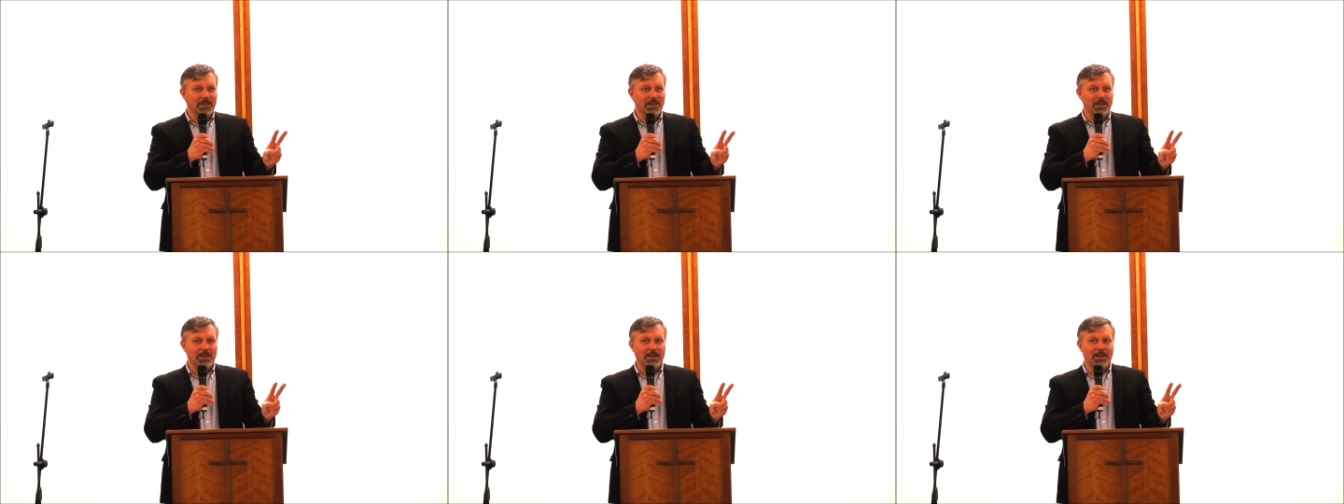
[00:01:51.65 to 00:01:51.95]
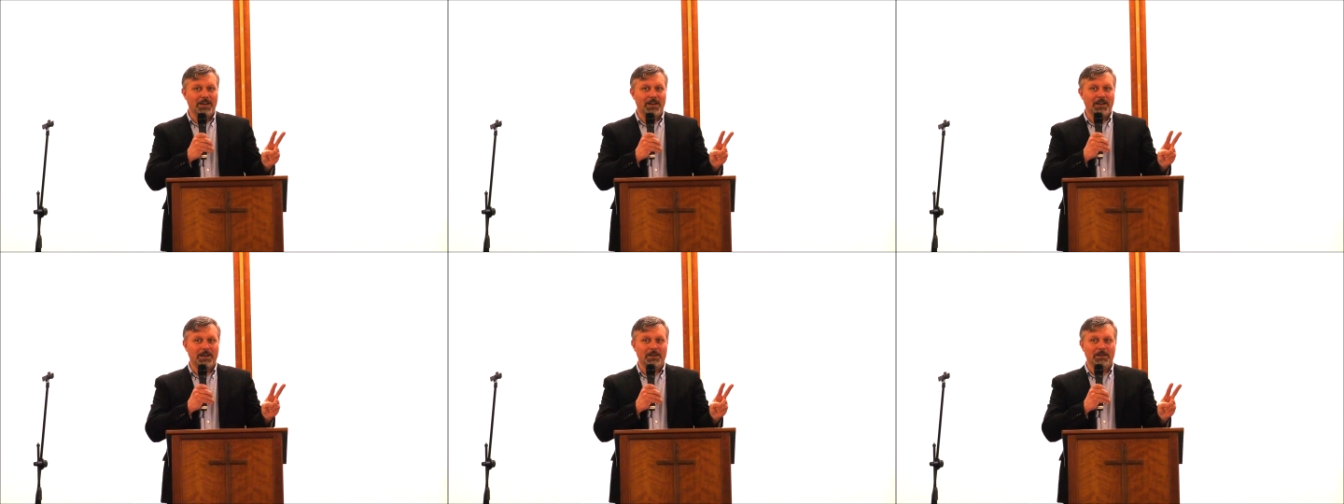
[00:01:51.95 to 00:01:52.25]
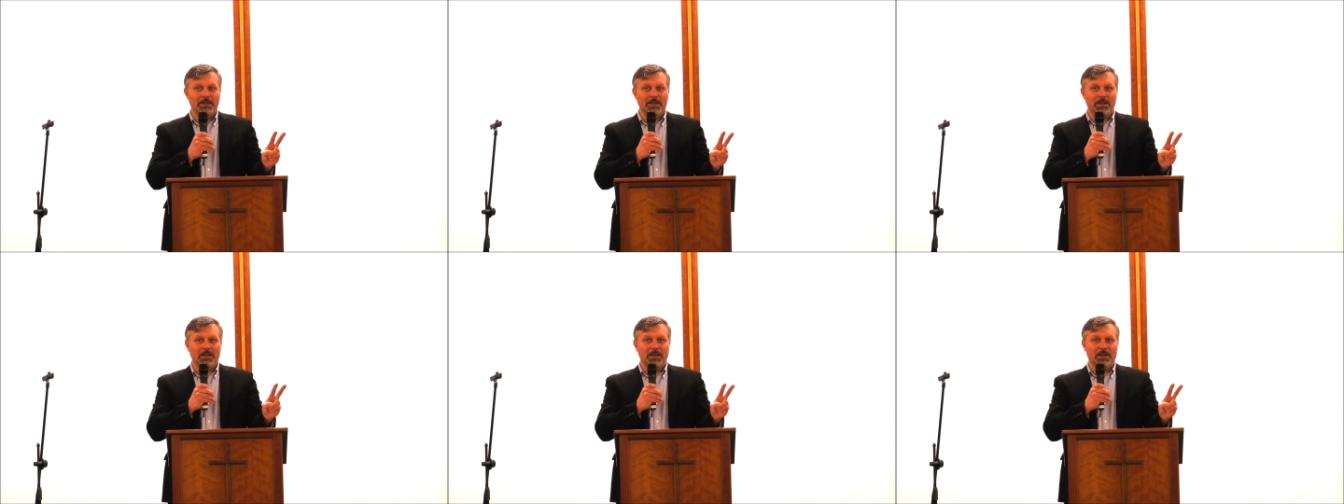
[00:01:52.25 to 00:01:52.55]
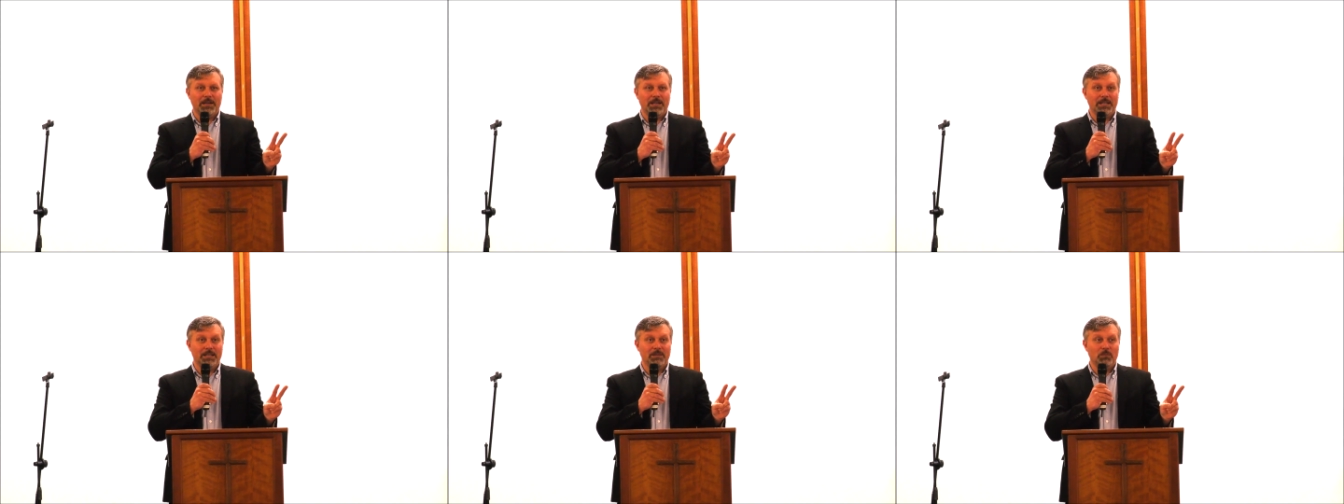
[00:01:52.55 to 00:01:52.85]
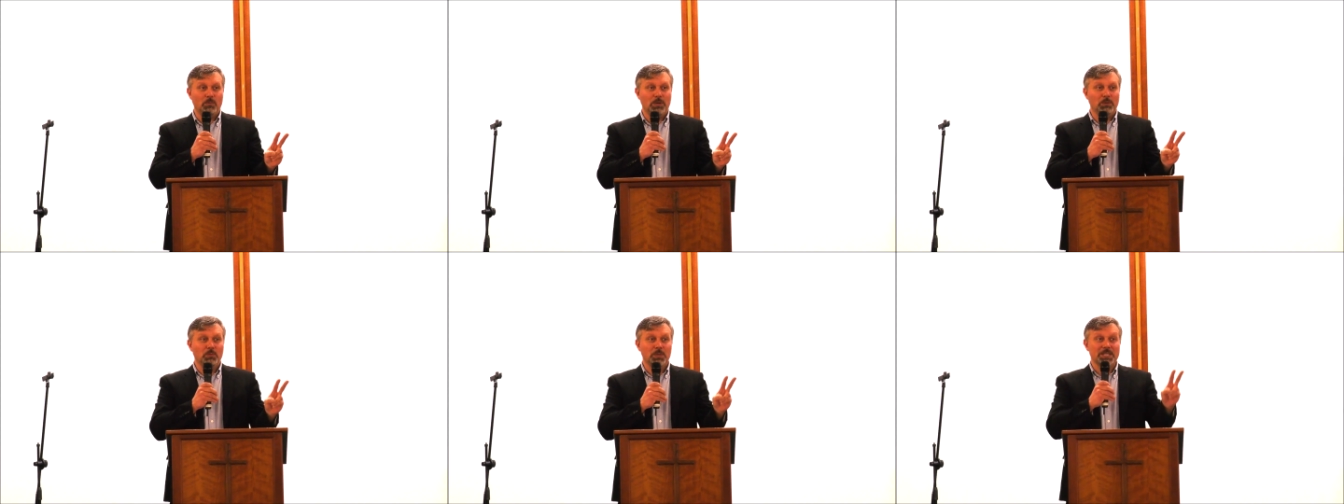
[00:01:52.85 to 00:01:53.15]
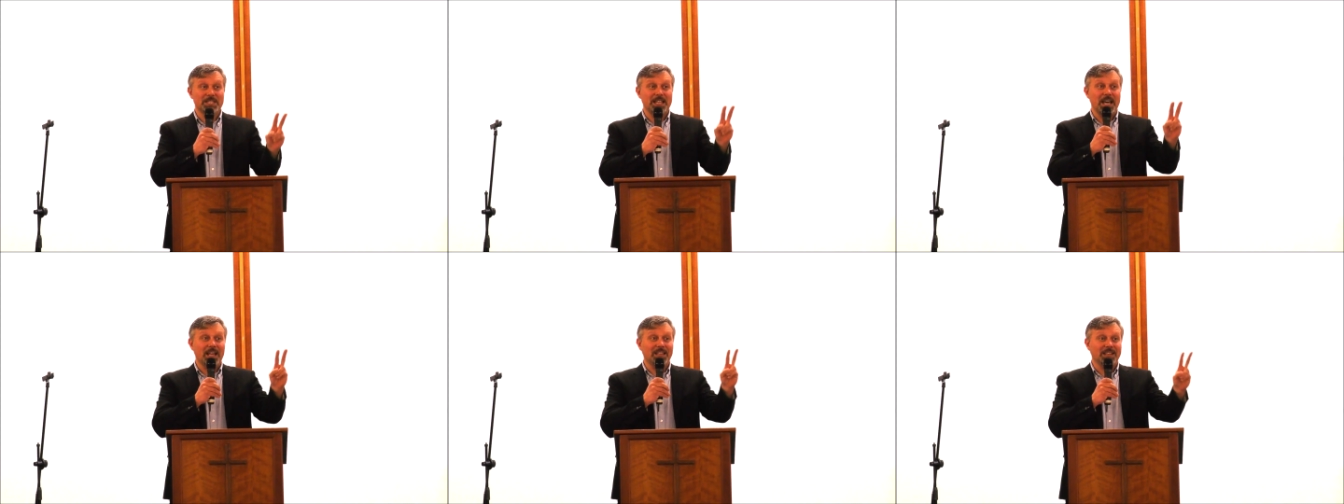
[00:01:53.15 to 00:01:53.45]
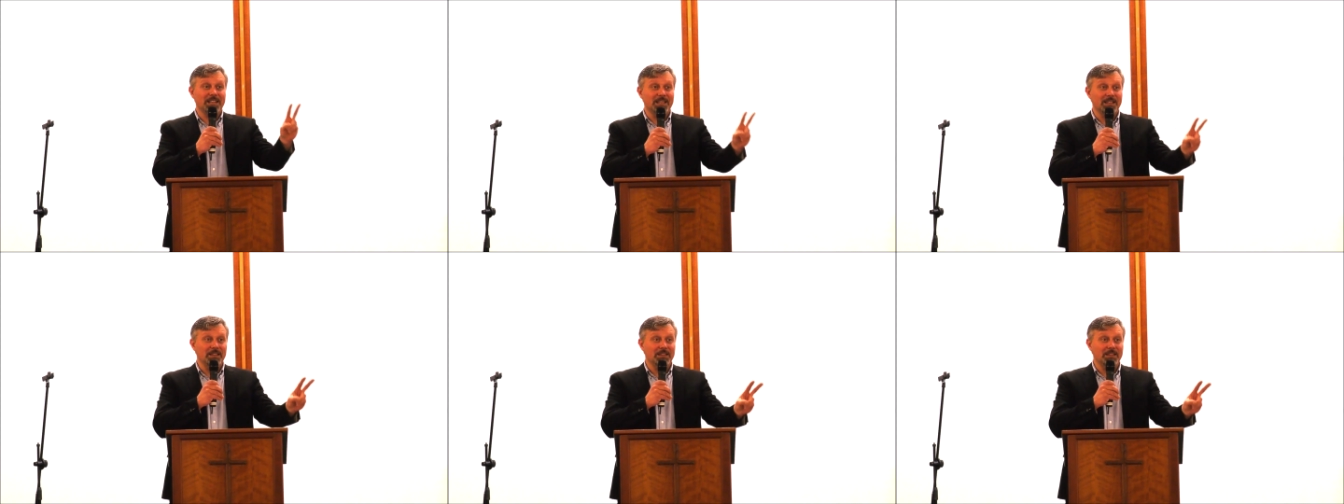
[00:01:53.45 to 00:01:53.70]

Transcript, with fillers: uh, uh, and what was that